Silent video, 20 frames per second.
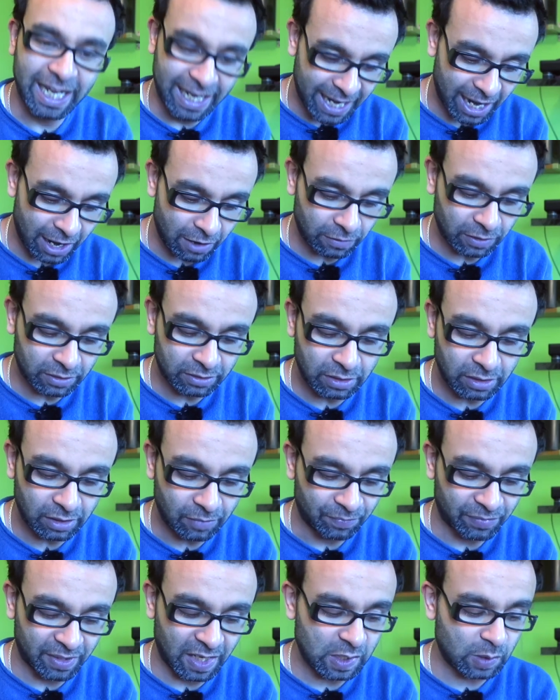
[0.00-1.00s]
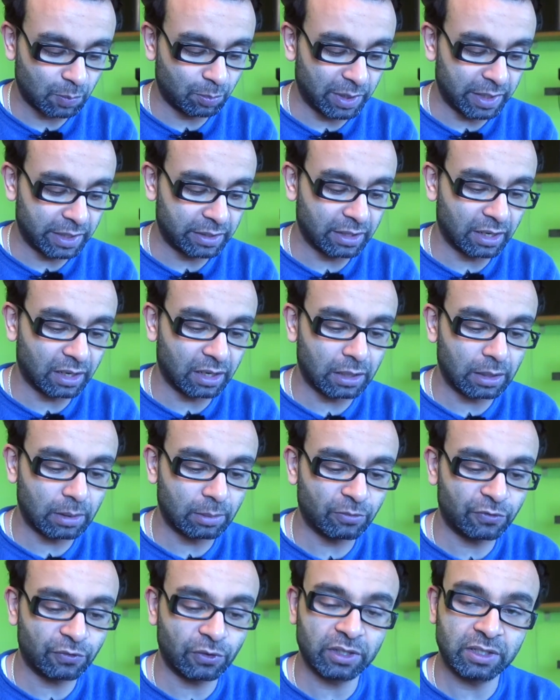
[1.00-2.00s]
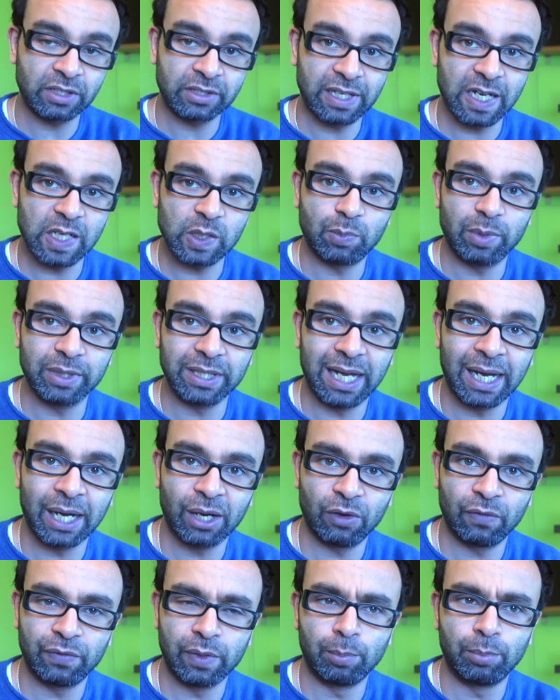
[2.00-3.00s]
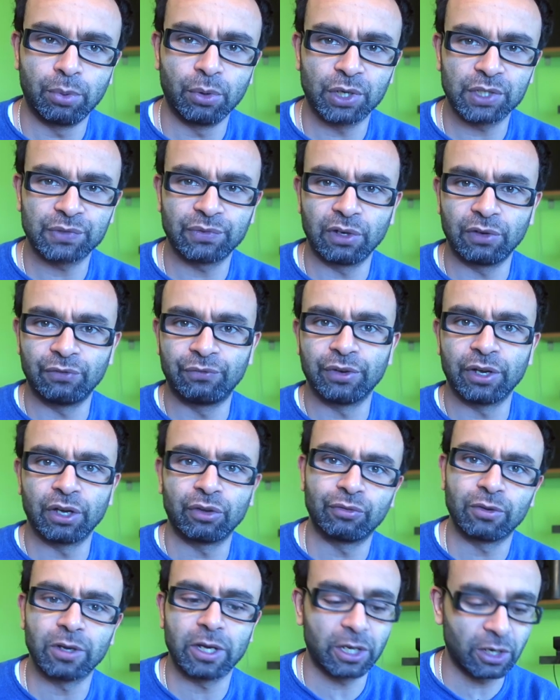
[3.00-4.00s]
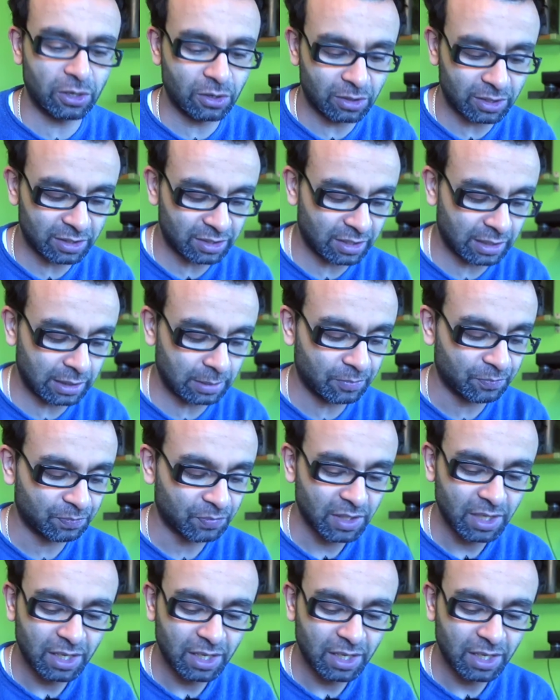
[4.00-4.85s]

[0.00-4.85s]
character that's been that's been out of the books for a very, very long time.